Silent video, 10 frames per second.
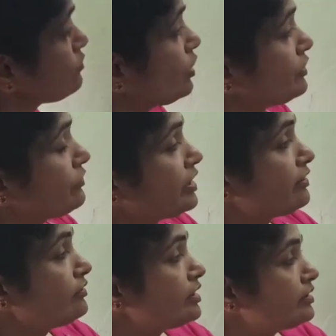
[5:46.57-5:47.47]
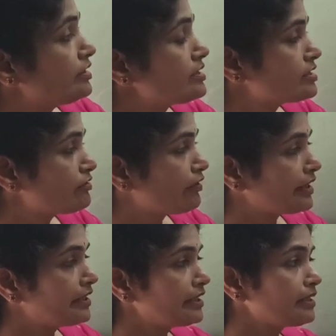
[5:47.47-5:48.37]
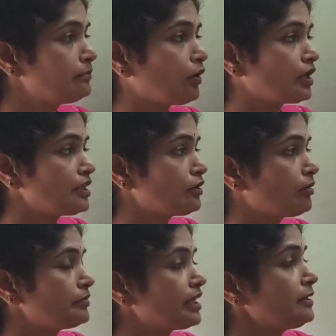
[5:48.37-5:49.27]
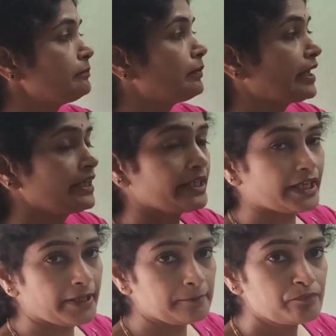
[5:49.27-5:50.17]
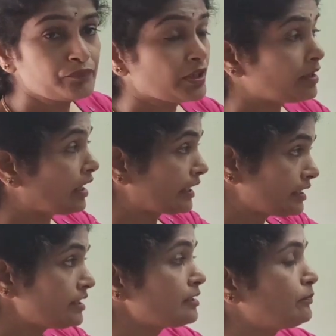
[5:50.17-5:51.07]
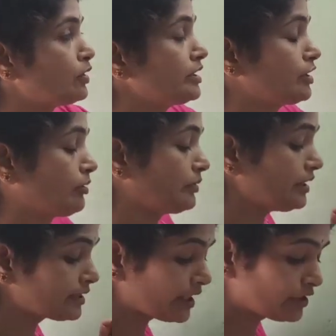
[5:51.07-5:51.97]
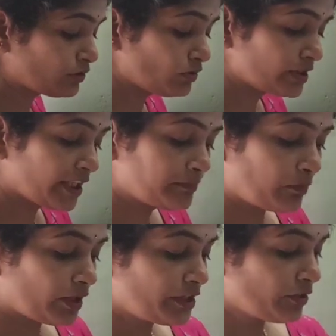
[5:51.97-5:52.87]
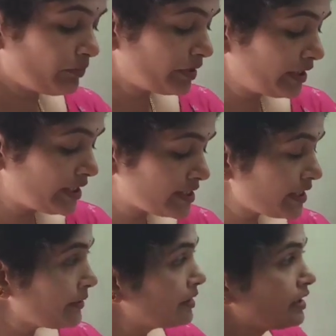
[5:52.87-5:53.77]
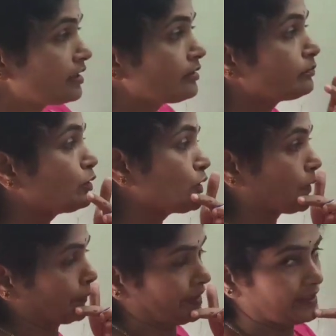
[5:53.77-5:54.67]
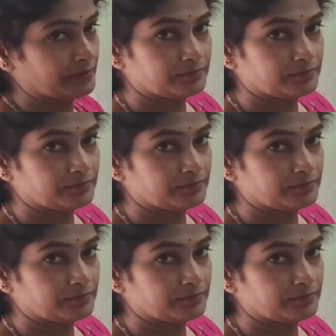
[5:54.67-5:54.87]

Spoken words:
what we have learned is dividing a polynomial by another polynomial, that too that polynomial is a monomial,